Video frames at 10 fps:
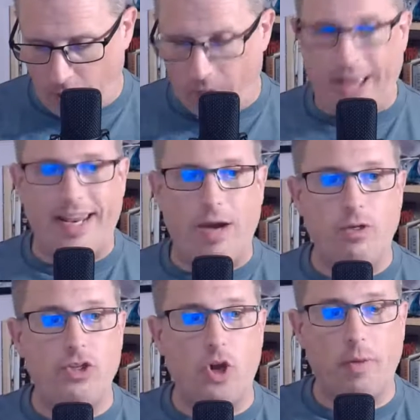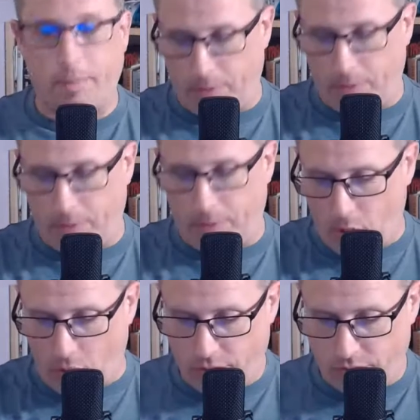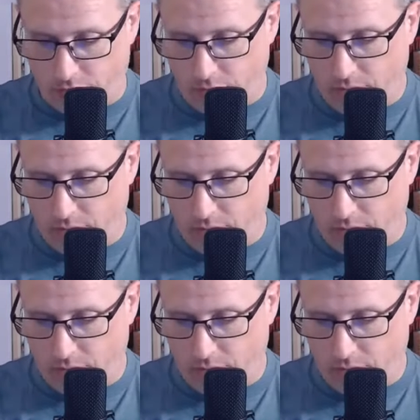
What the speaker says: Oh, and that was Yeoman Burroughs,